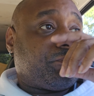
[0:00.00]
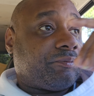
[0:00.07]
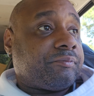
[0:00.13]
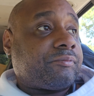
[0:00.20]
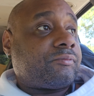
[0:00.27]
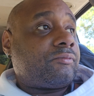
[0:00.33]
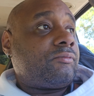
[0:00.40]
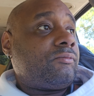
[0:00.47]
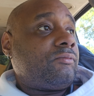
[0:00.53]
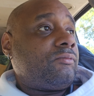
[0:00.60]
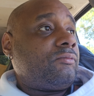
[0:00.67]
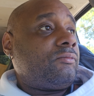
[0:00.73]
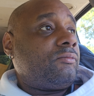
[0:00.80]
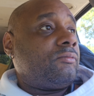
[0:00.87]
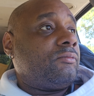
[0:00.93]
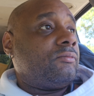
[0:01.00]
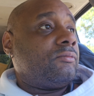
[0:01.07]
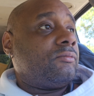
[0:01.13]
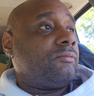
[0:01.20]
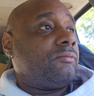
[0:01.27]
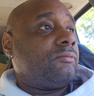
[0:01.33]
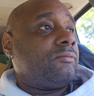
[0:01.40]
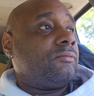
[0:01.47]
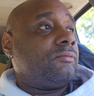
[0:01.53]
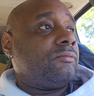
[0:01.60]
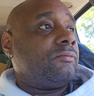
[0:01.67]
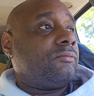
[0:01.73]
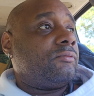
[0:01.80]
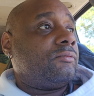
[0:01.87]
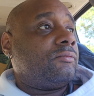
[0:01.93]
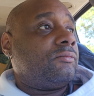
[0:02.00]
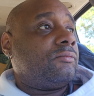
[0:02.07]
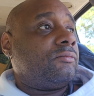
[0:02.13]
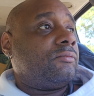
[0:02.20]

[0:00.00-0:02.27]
(silence)